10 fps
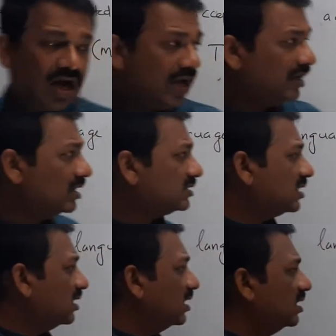an
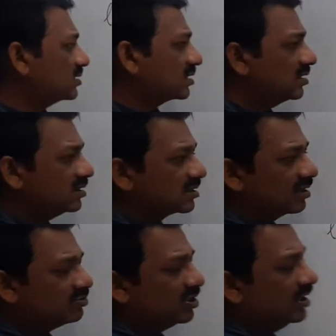instantaneous
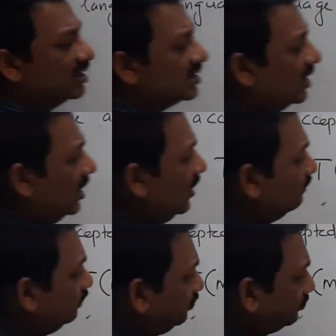description,
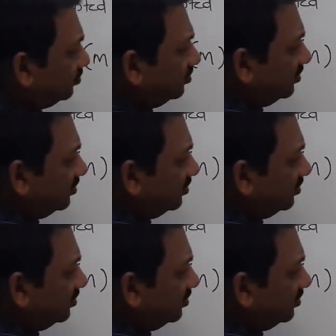initially